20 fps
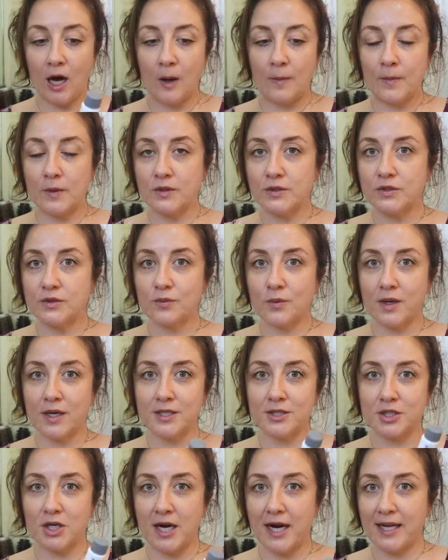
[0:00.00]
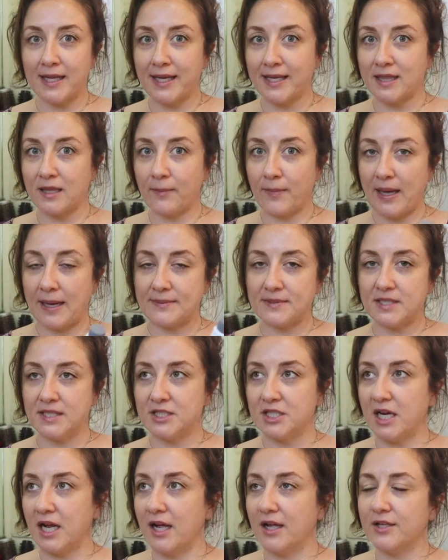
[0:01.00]
almost want to try like the Pepsi
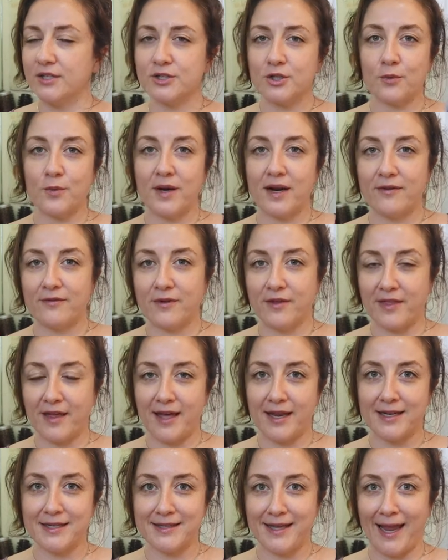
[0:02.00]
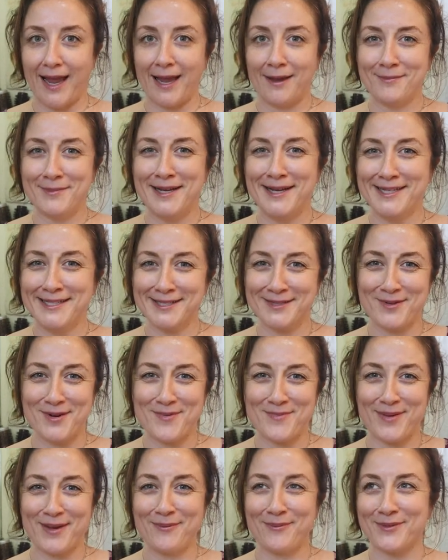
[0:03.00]
challenge or whatever that game is
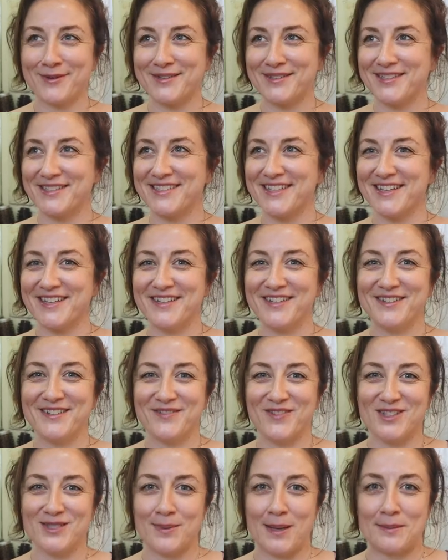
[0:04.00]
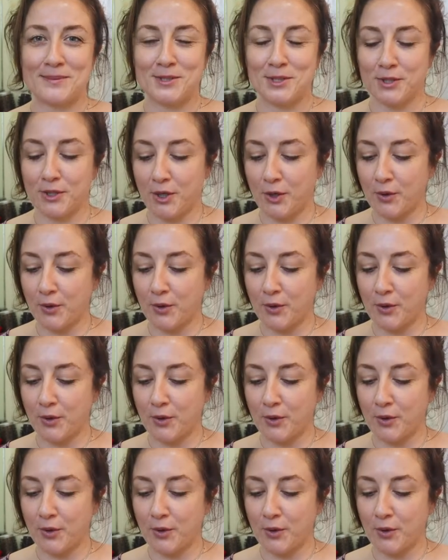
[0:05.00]
where people tell you if it's Pepsi or